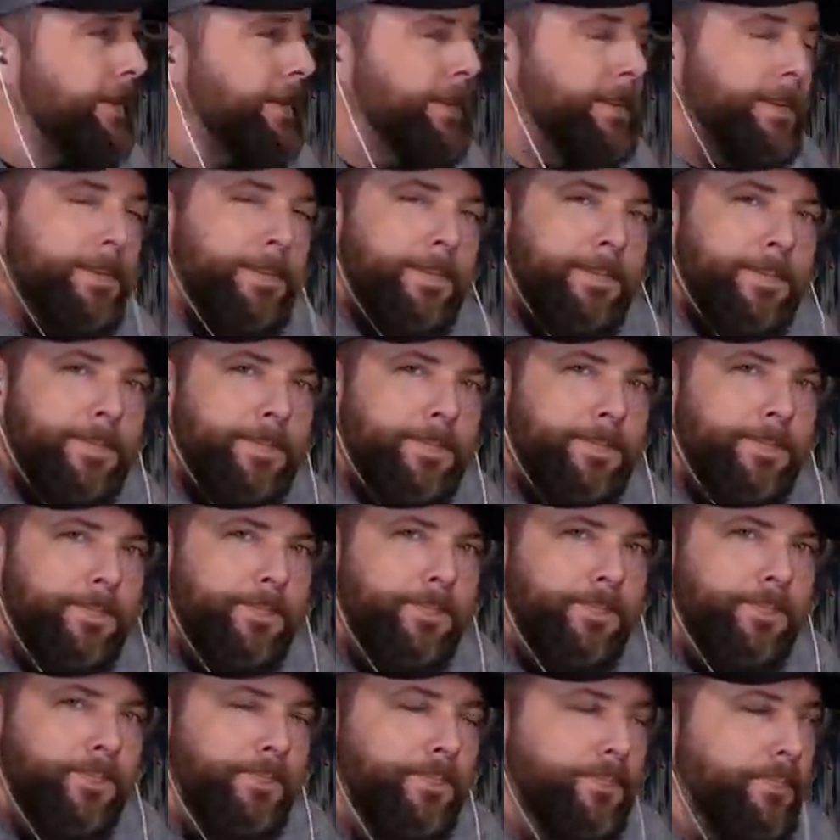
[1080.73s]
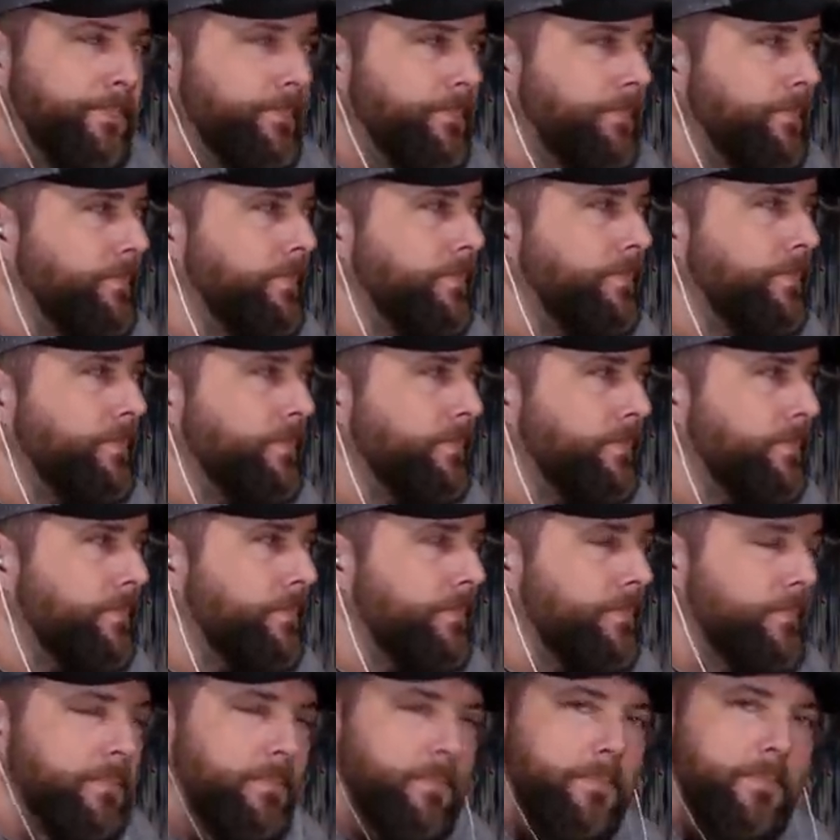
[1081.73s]

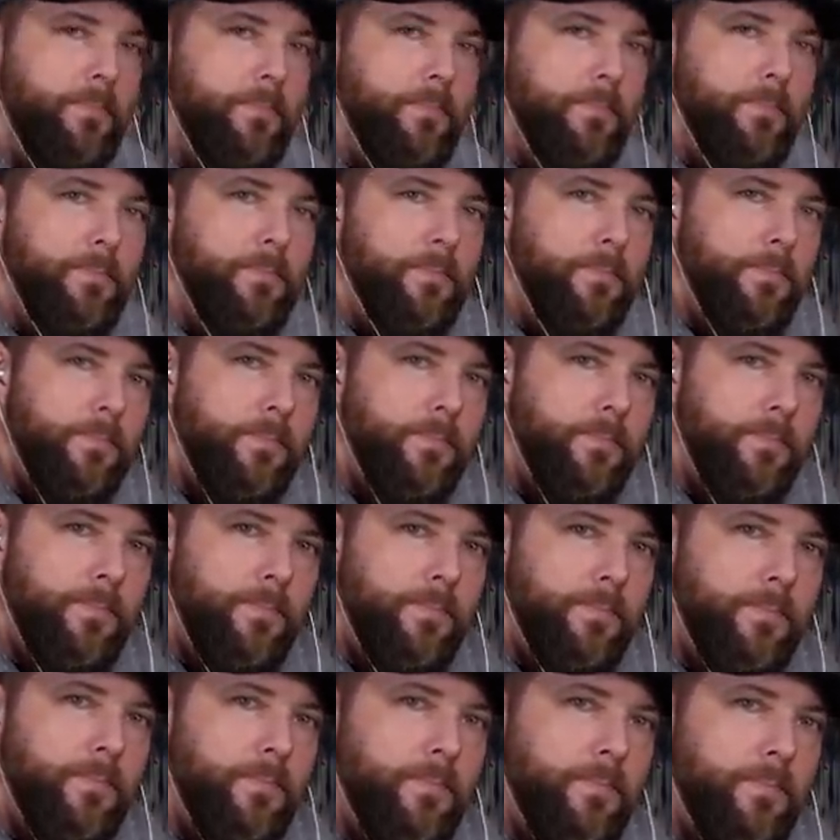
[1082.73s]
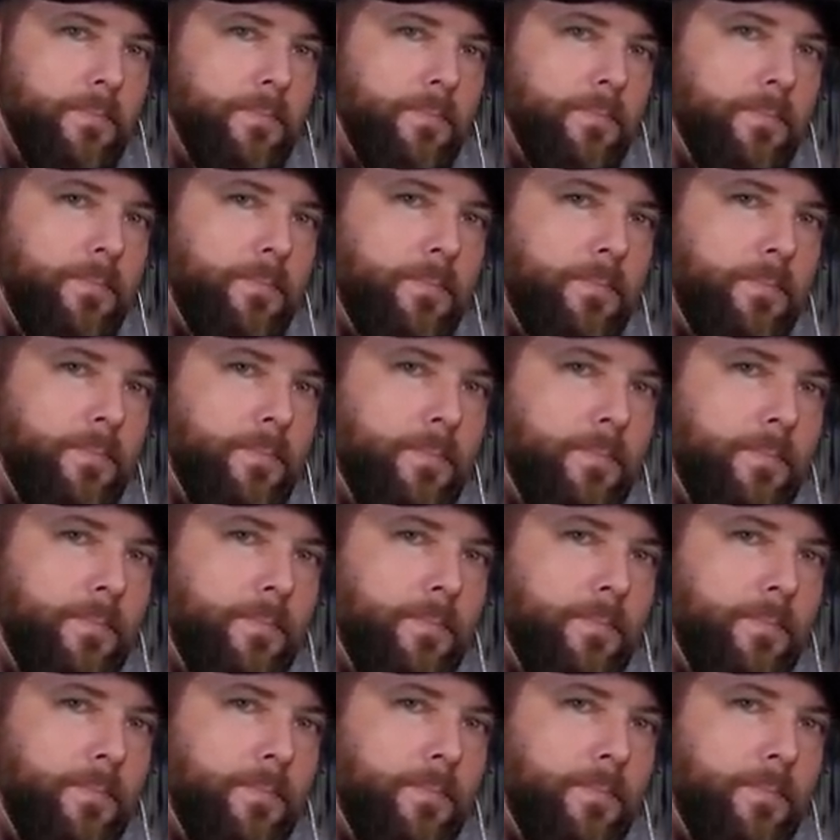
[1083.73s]
[no speech]